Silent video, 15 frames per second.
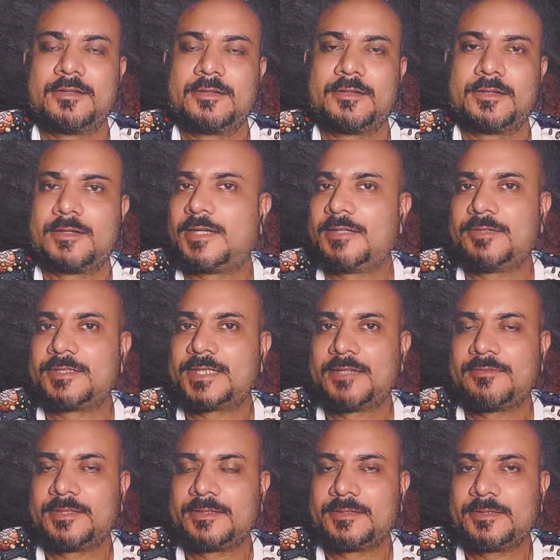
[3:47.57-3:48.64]
I was
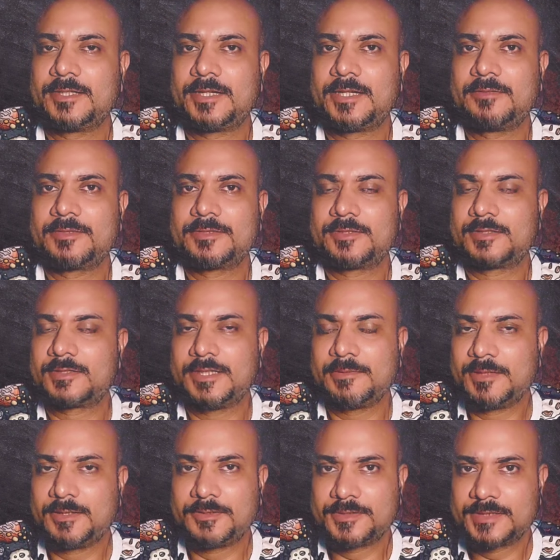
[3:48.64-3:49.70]
not
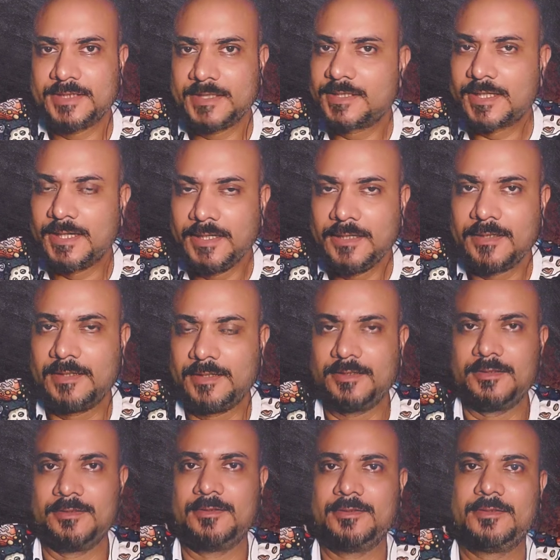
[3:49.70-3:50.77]
able to see
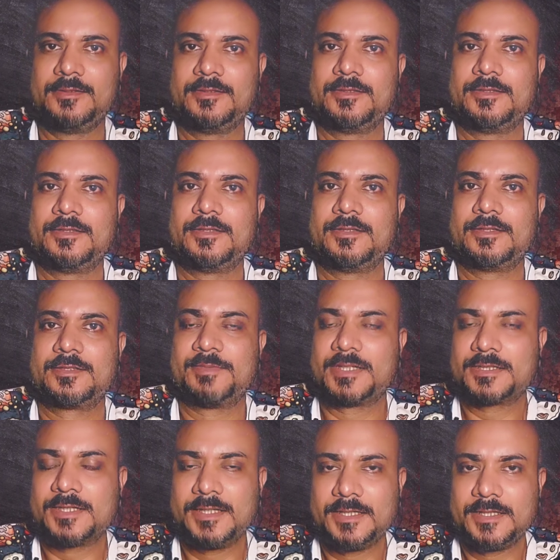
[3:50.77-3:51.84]
clearly,
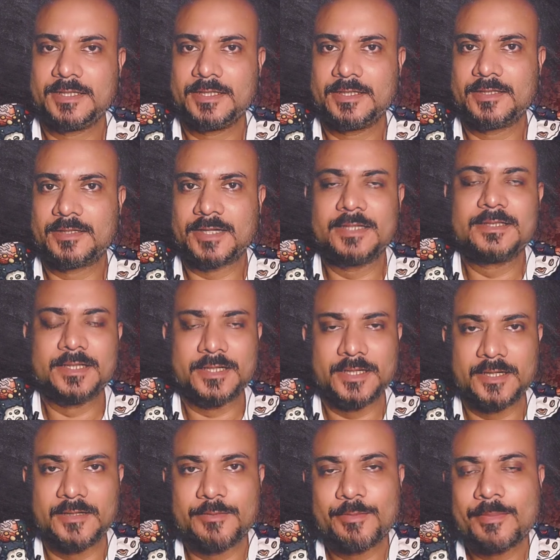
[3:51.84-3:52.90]
especially in the right
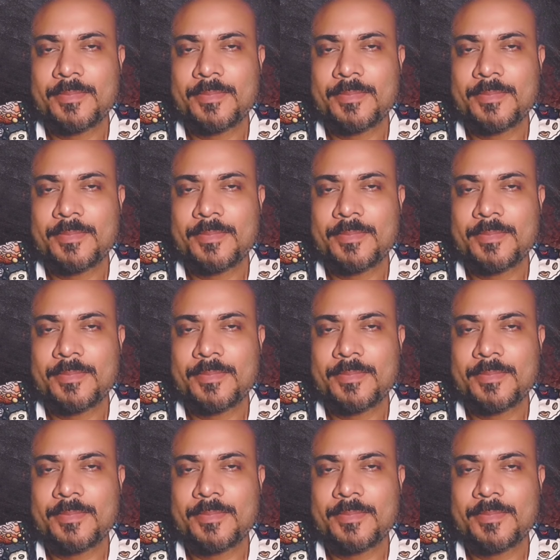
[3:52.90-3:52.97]
eye.